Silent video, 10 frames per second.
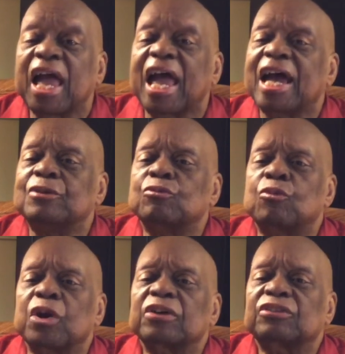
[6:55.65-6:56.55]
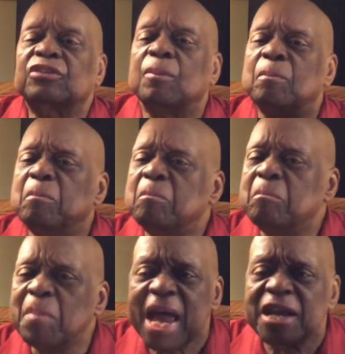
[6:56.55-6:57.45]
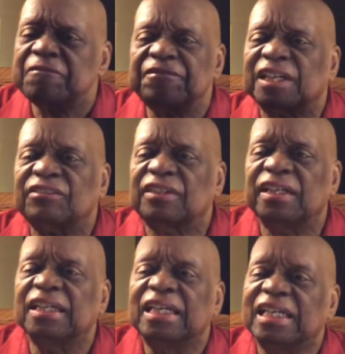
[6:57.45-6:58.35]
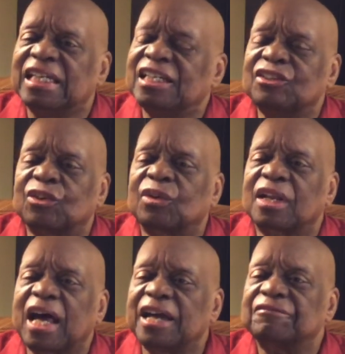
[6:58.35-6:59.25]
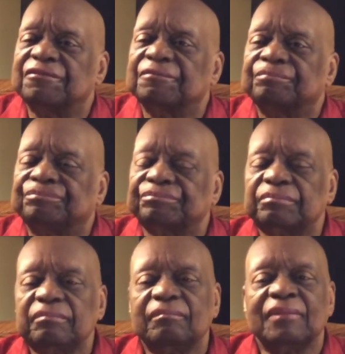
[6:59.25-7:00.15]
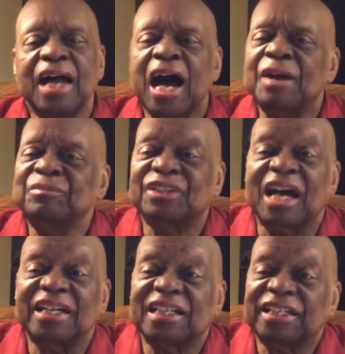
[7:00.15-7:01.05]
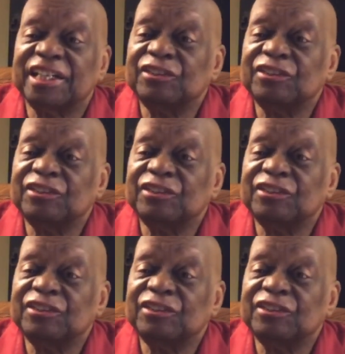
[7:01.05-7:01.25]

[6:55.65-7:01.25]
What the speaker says: and work to manifest it in your life. I'm John Elliott